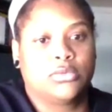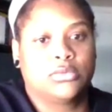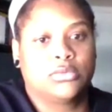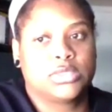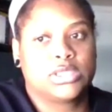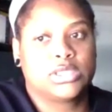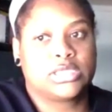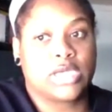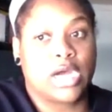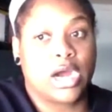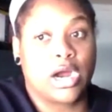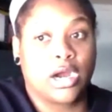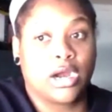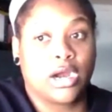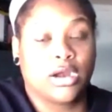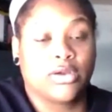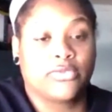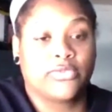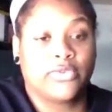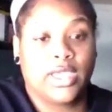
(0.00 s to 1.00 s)

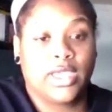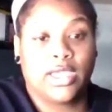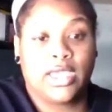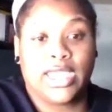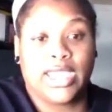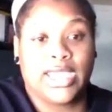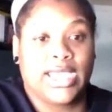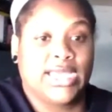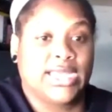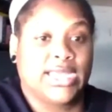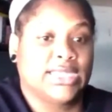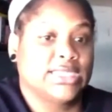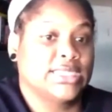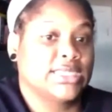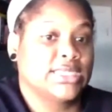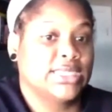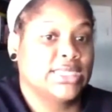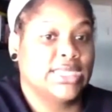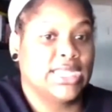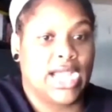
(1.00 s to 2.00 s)
starve and
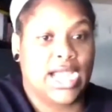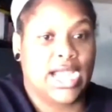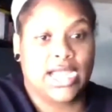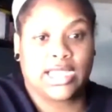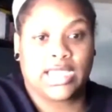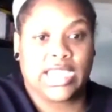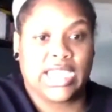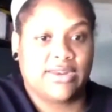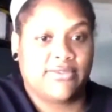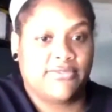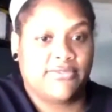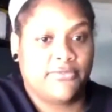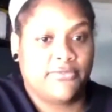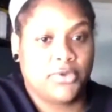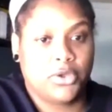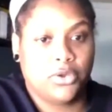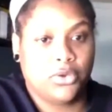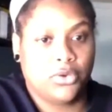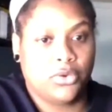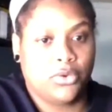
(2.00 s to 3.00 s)
not get
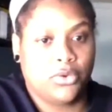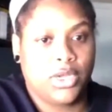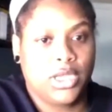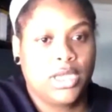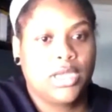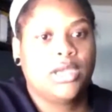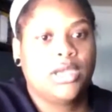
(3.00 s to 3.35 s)
food